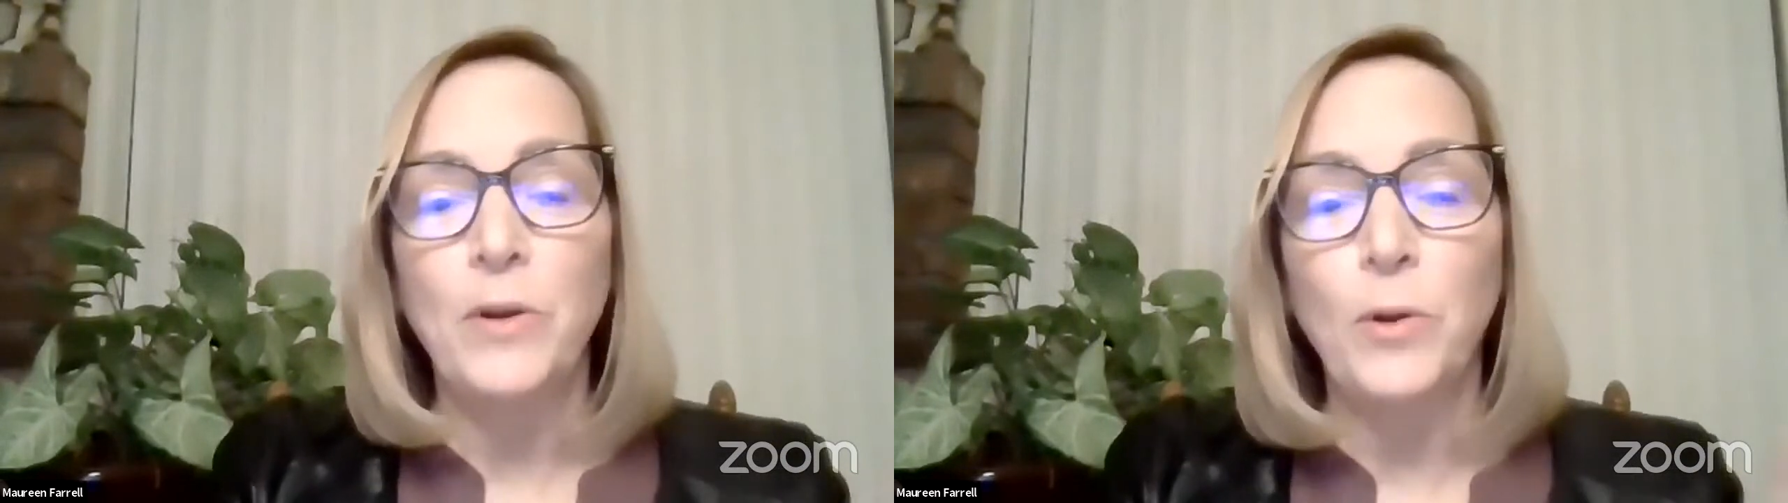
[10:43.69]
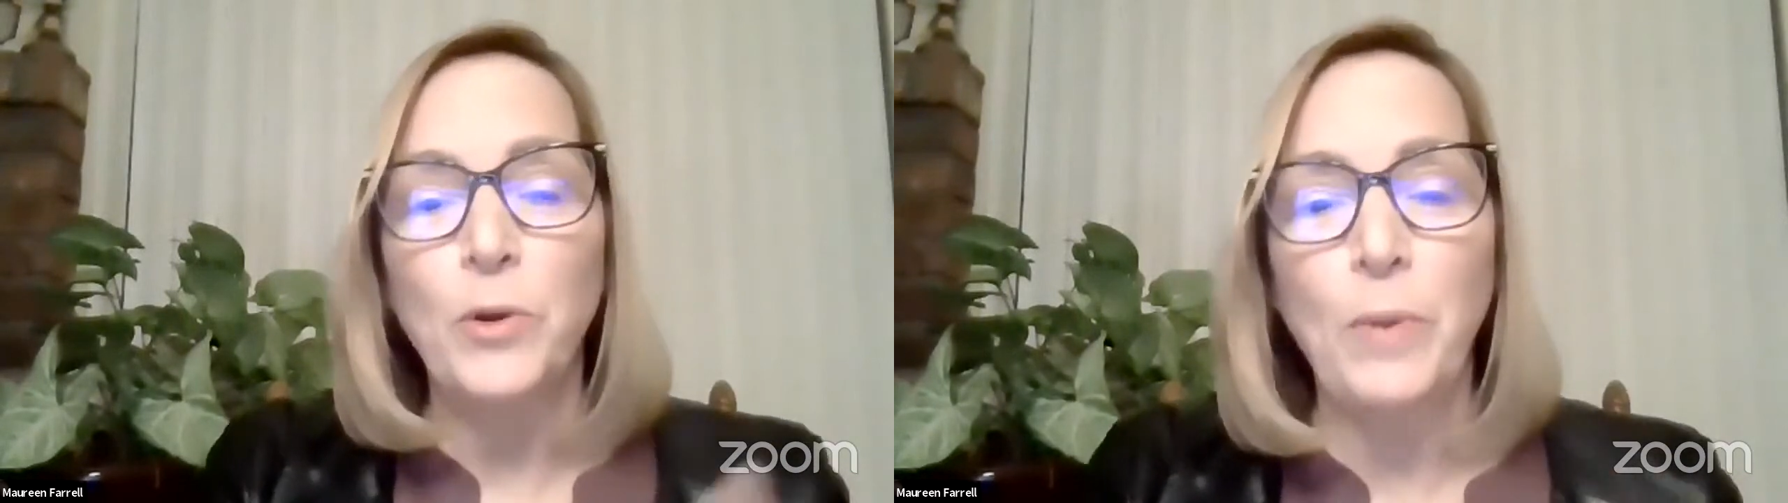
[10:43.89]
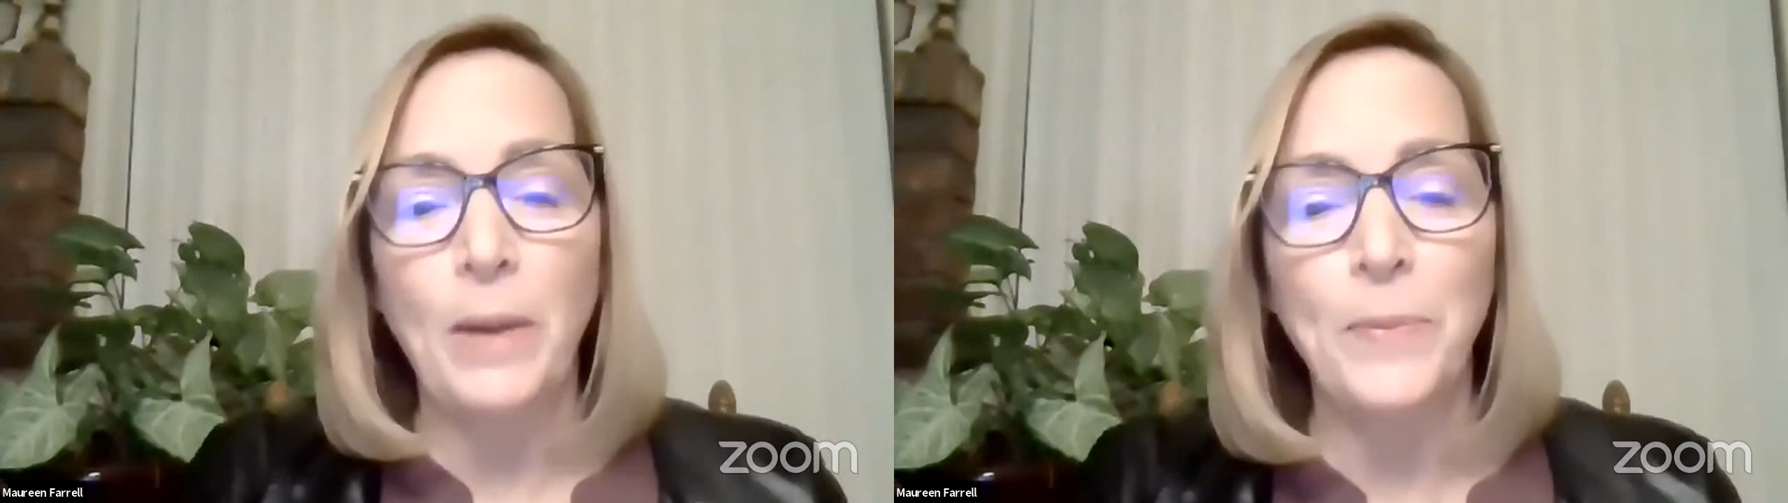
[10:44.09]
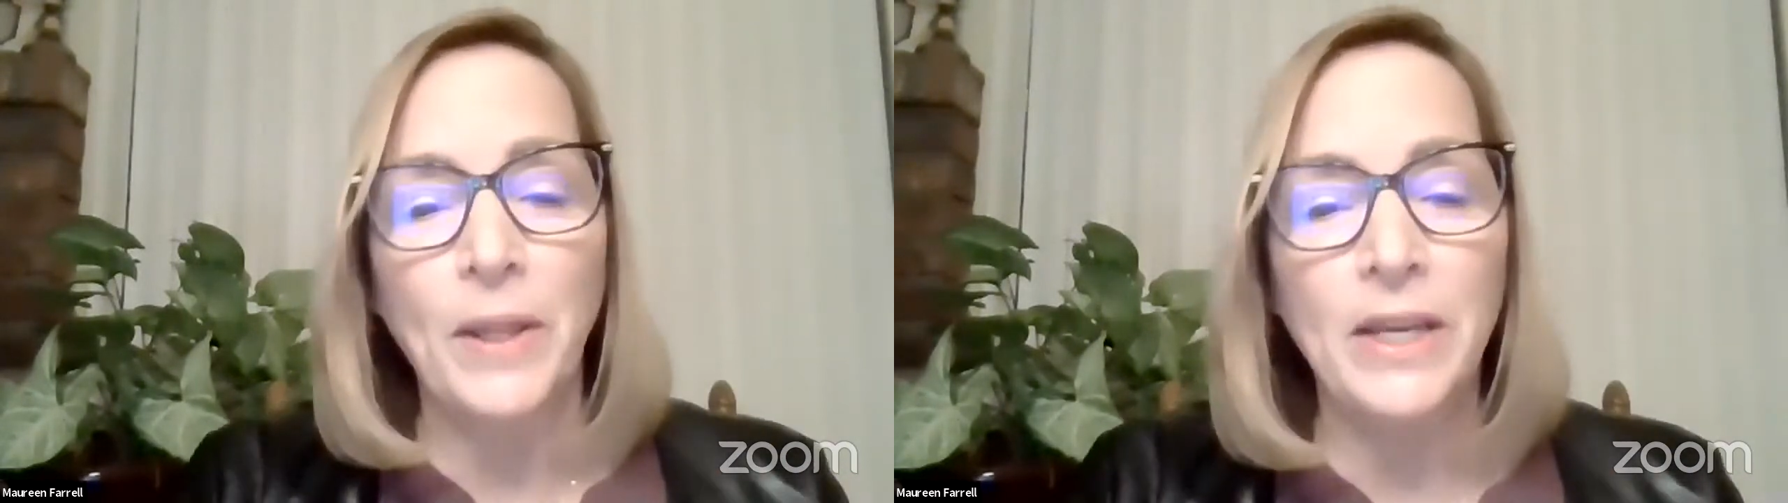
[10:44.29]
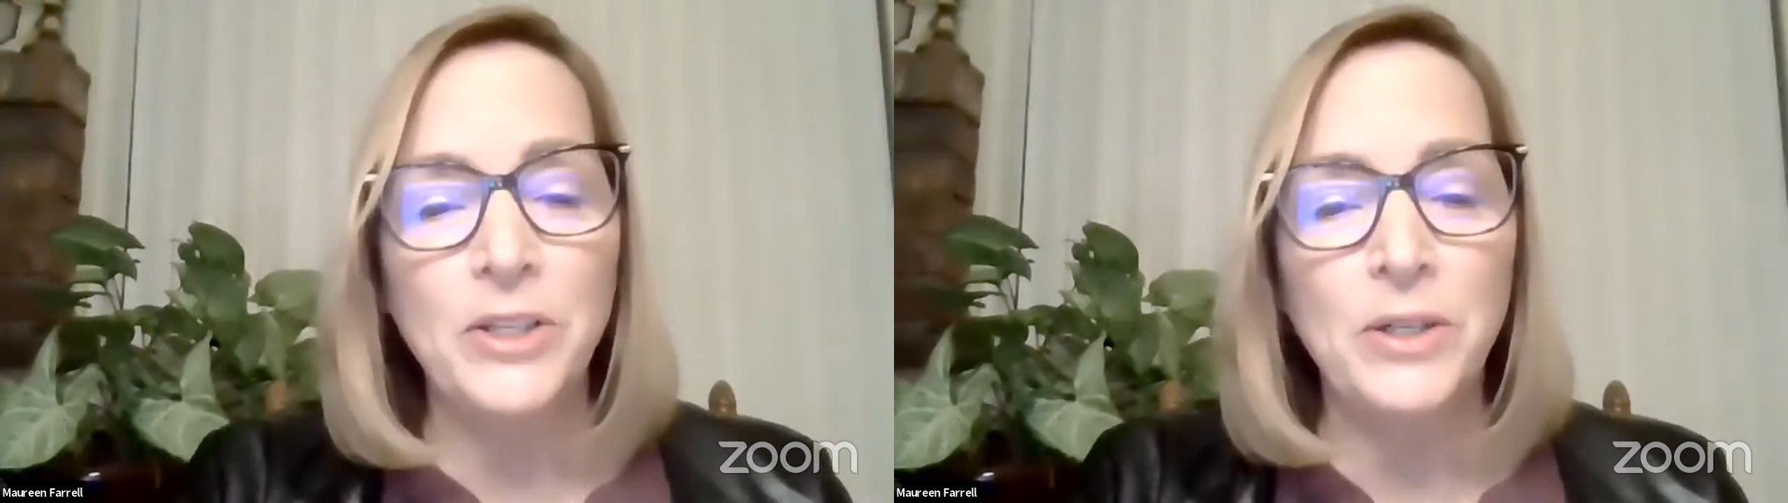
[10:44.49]
and older
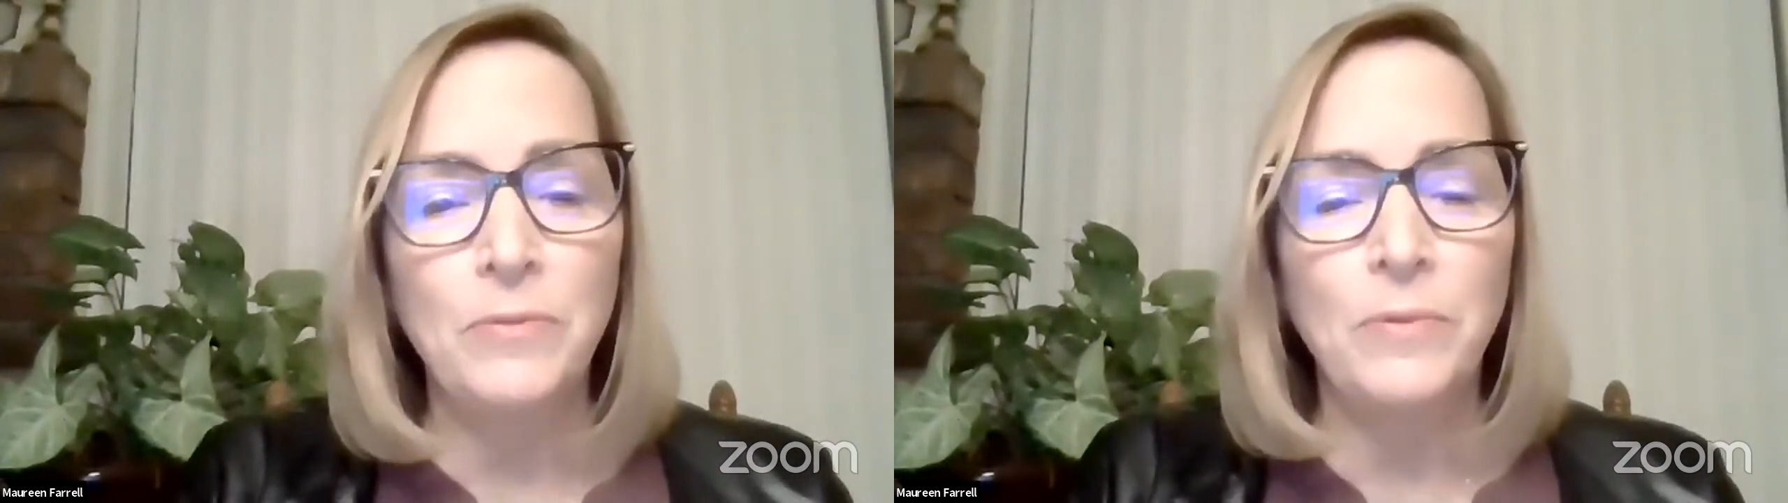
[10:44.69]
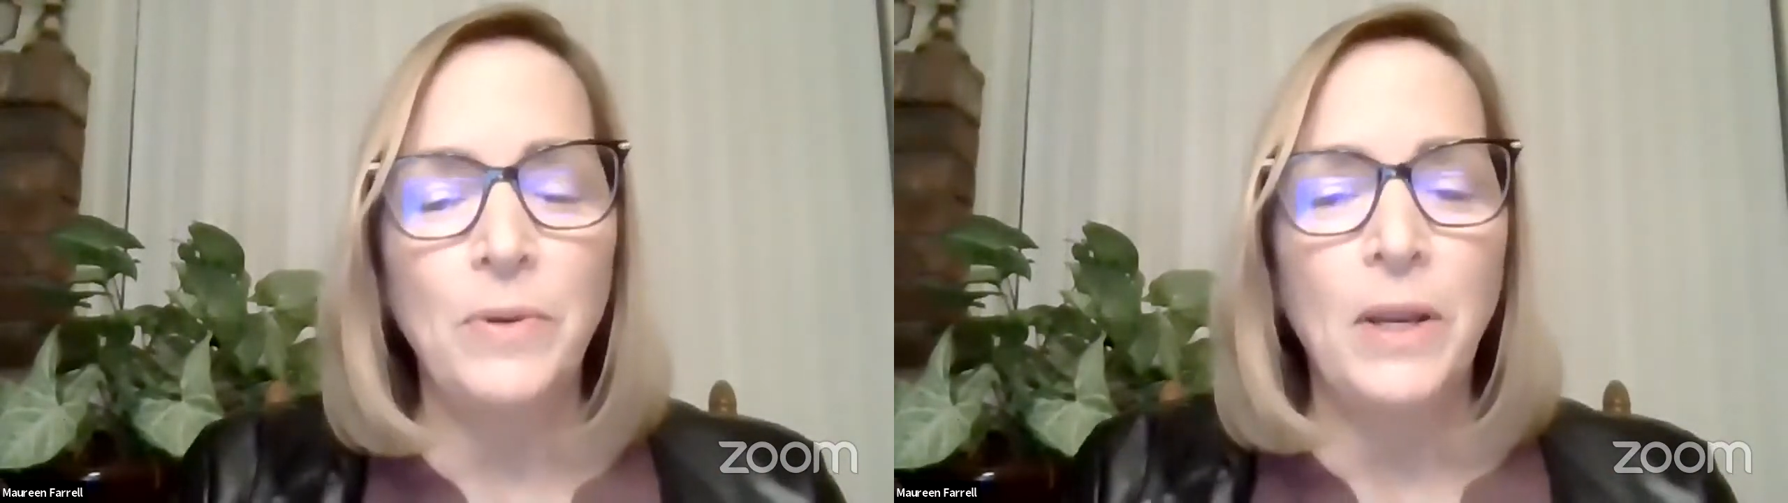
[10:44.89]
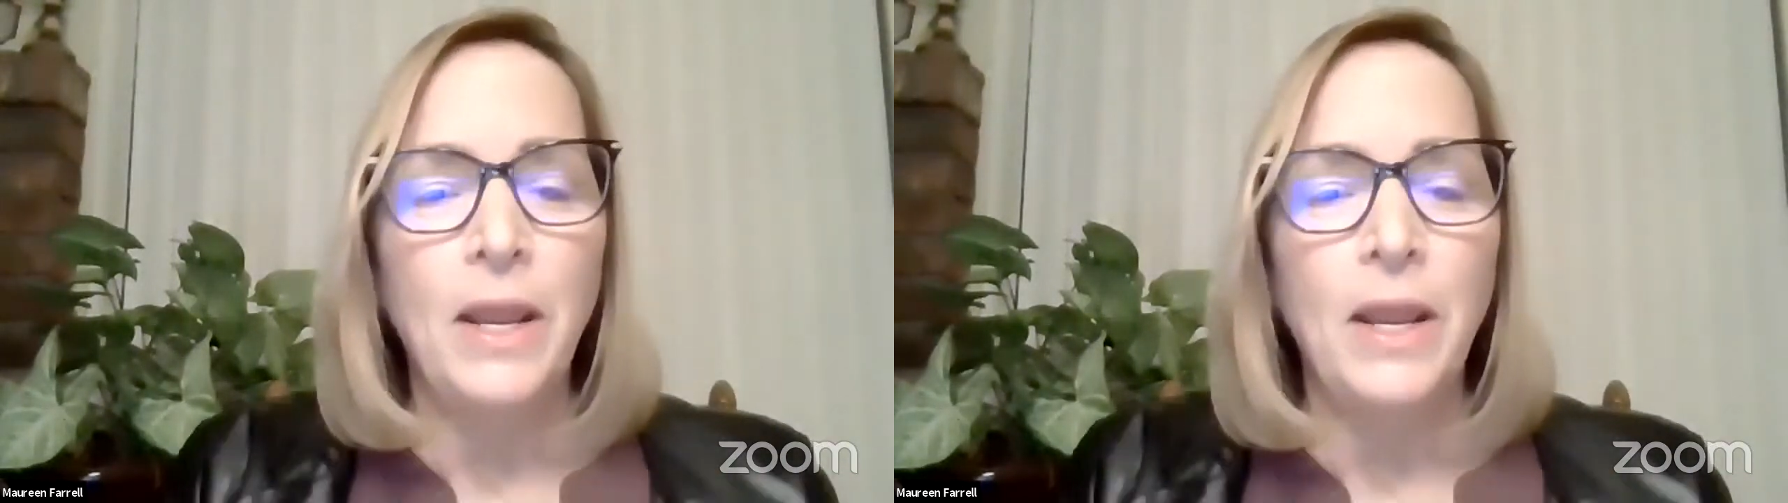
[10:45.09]
population,